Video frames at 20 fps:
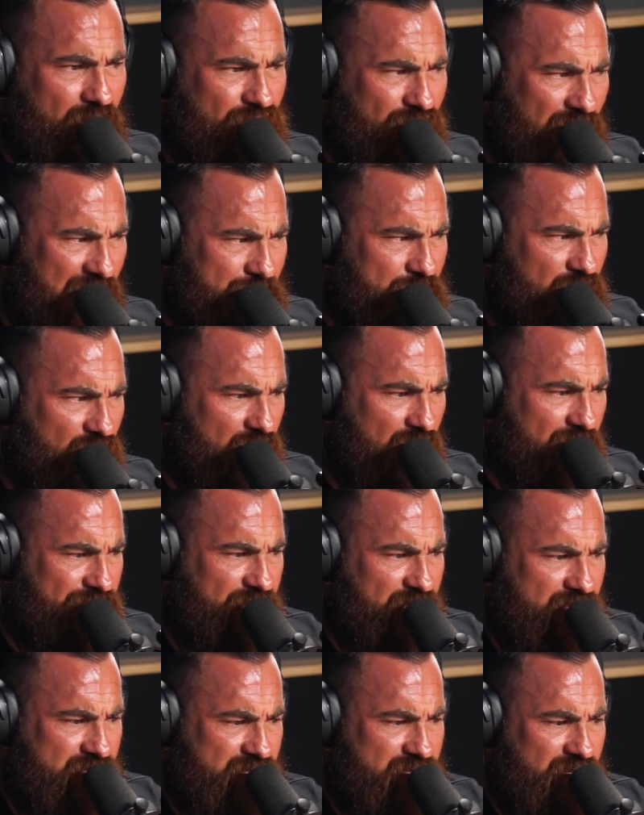Rang my
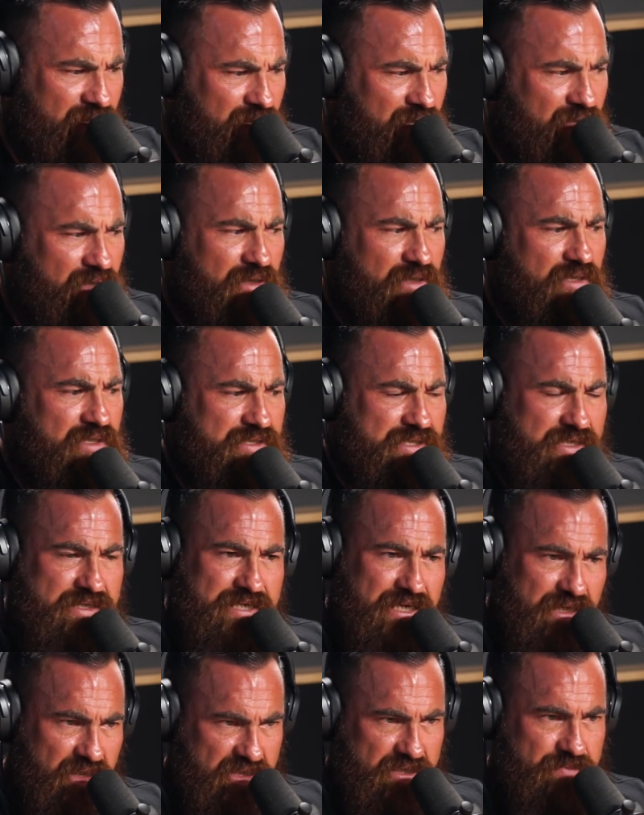office, said,
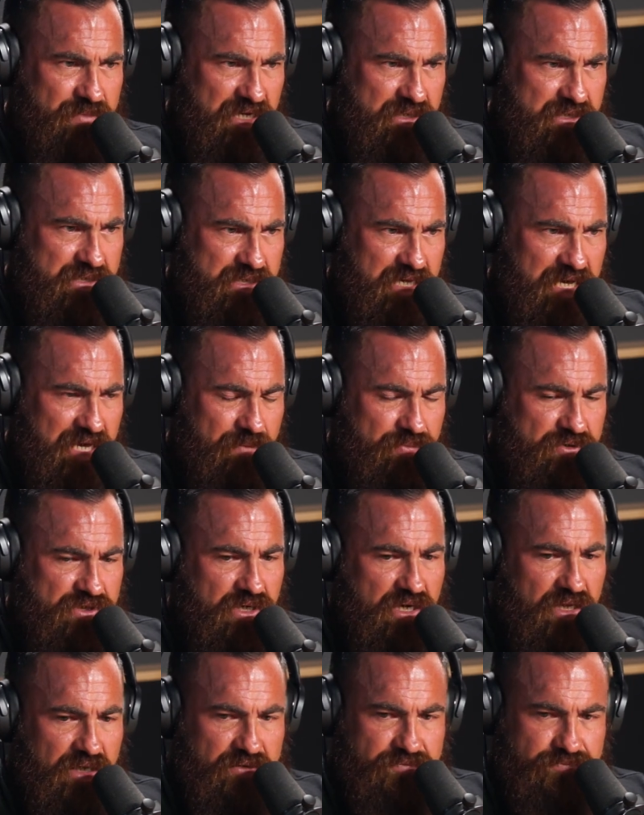Tell us about this camper
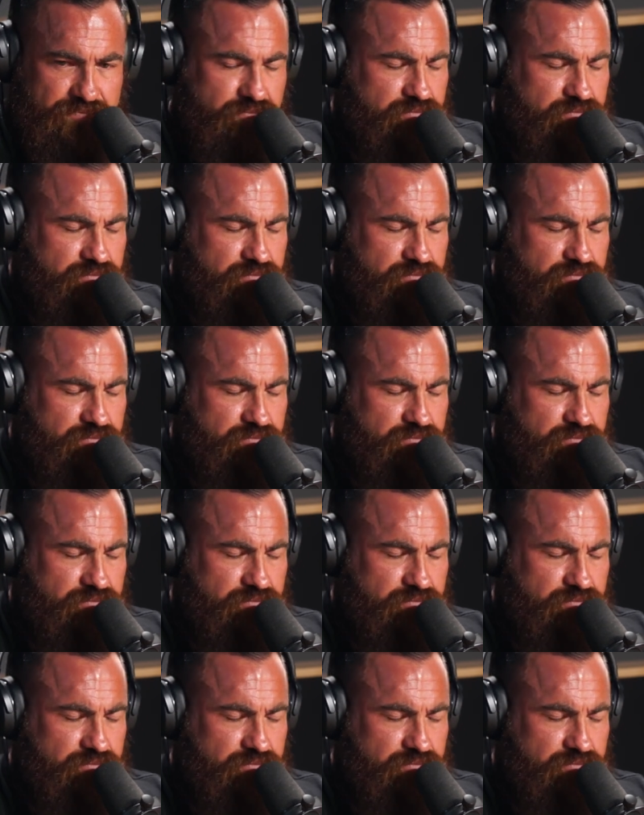trailer.